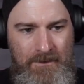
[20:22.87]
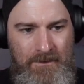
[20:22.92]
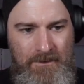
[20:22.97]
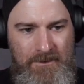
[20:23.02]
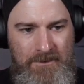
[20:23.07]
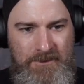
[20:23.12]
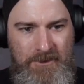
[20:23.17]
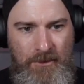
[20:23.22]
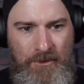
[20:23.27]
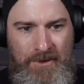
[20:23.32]

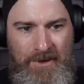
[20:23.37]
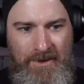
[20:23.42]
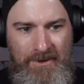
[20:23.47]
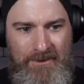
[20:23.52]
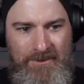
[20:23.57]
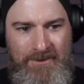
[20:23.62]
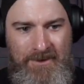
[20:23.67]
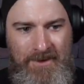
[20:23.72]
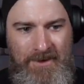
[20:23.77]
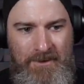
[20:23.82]
Soul
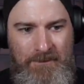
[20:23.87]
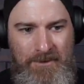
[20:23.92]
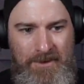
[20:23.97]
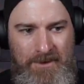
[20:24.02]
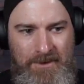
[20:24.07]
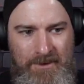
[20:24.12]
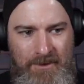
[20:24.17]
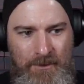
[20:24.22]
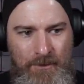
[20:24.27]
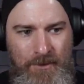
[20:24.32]
axe. They can
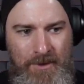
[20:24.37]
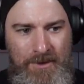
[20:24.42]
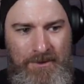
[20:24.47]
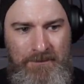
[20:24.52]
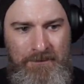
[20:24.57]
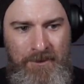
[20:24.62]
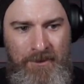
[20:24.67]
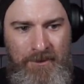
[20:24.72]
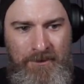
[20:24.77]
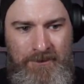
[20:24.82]
be
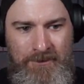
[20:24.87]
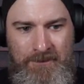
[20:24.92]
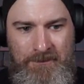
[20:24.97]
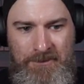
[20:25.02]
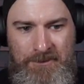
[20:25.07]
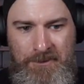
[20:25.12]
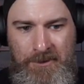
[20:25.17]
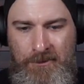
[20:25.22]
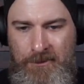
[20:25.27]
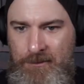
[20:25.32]
quite bothersome,
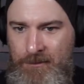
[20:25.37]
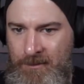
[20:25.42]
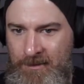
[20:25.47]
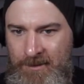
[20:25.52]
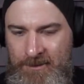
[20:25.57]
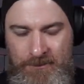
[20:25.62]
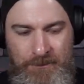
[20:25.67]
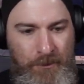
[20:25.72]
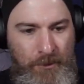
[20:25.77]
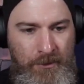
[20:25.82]
especially when
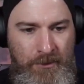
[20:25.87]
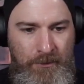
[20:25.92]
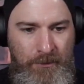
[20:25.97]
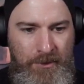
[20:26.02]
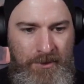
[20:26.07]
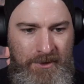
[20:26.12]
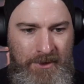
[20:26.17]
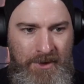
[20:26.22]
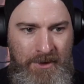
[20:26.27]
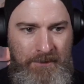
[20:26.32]
there's more than
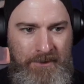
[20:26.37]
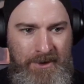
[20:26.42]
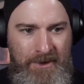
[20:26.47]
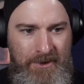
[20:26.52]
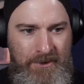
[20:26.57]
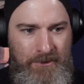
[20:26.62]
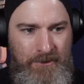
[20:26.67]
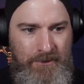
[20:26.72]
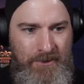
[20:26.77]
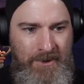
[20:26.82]
one coming
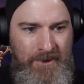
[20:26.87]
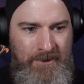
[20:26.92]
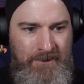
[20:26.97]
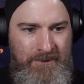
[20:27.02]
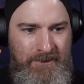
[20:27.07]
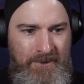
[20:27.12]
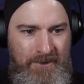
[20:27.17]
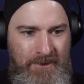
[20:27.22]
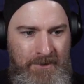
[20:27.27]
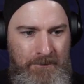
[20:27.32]
at you at a
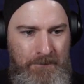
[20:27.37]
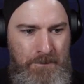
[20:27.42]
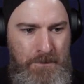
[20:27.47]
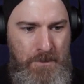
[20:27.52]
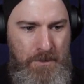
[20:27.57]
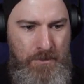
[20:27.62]
time.